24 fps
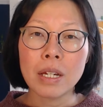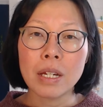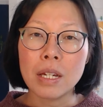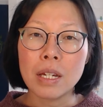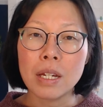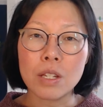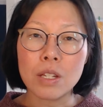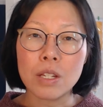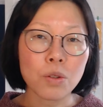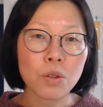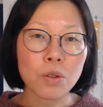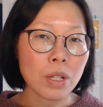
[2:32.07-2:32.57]

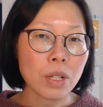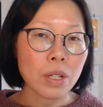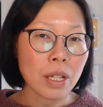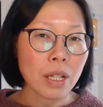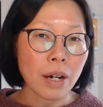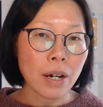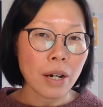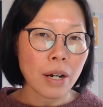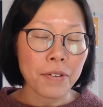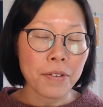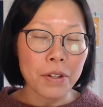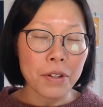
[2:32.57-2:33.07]
is good
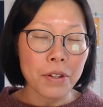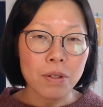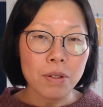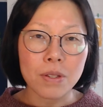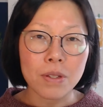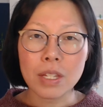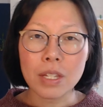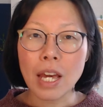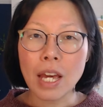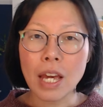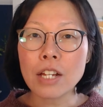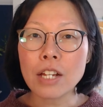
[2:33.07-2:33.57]
enough for you to
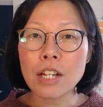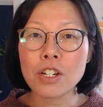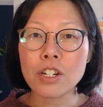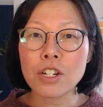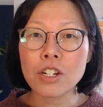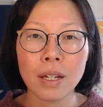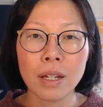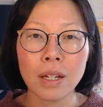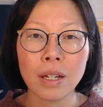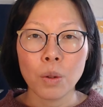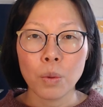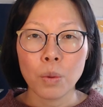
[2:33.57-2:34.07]
sketch
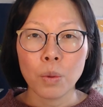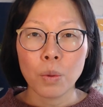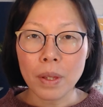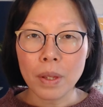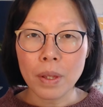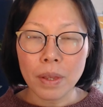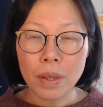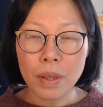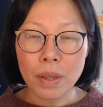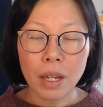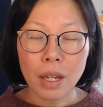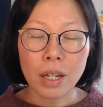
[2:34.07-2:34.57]

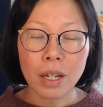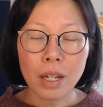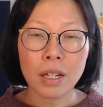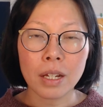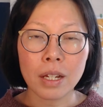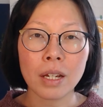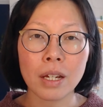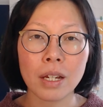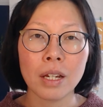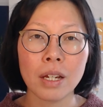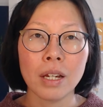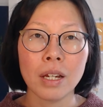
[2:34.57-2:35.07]
with
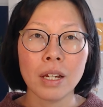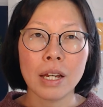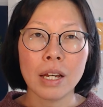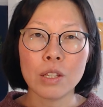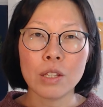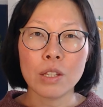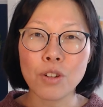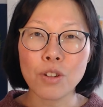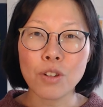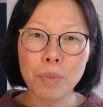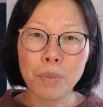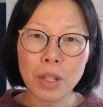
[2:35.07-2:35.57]
ink and
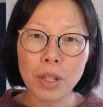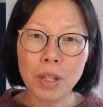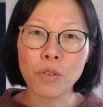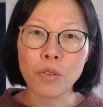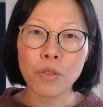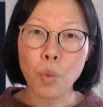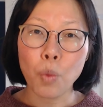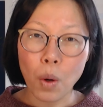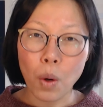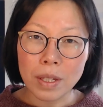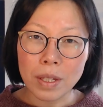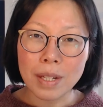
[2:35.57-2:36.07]
do a bit of
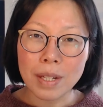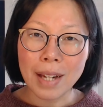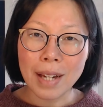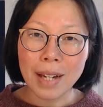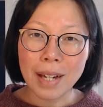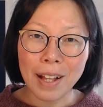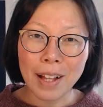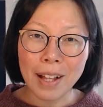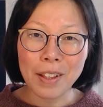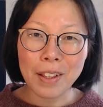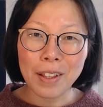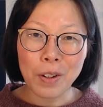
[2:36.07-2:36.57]

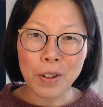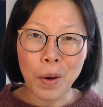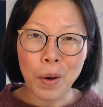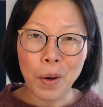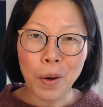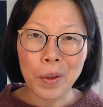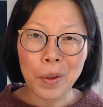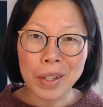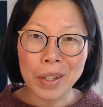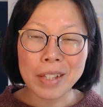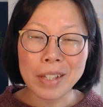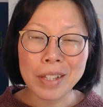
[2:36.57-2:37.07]
watercolor
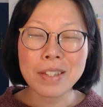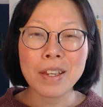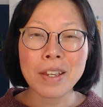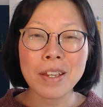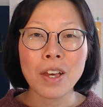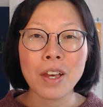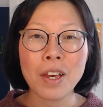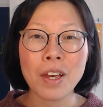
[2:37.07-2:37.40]
on it.